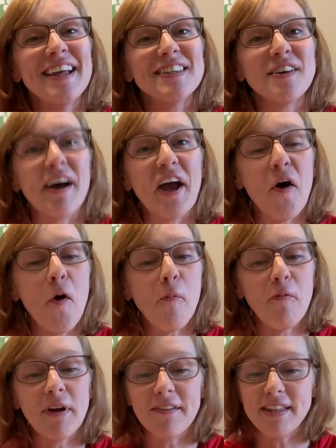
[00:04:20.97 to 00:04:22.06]
So I hope
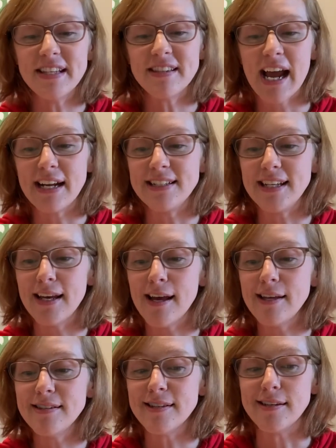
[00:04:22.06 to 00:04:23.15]
one of these
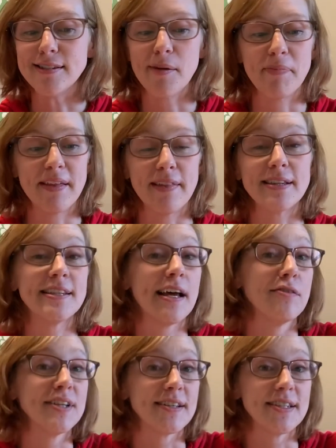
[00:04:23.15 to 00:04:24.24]
ideas is something that
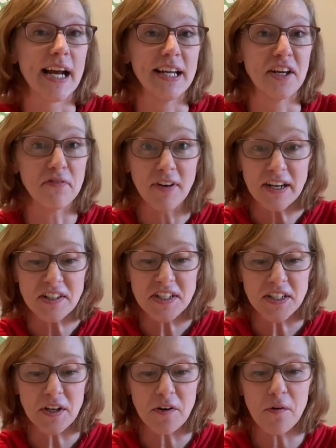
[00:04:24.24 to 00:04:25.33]
sounds exciting and fun to
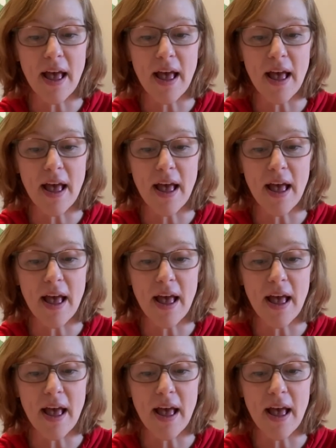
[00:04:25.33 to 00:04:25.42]
you,